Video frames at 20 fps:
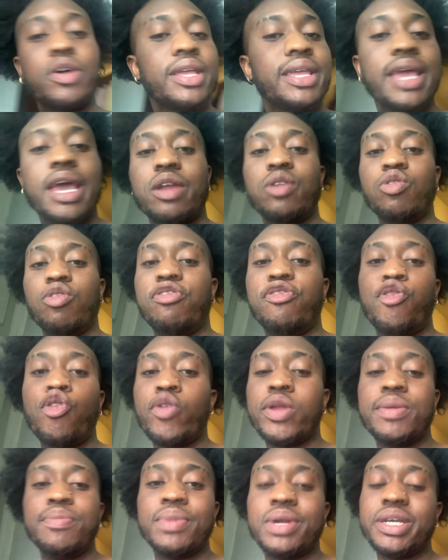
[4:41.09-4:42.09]
get no
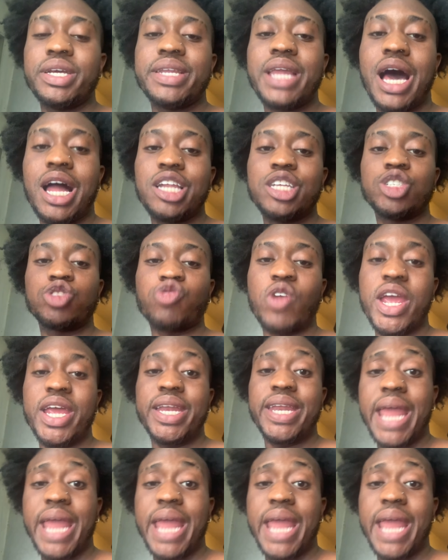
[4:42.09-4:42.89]
forty million dollars right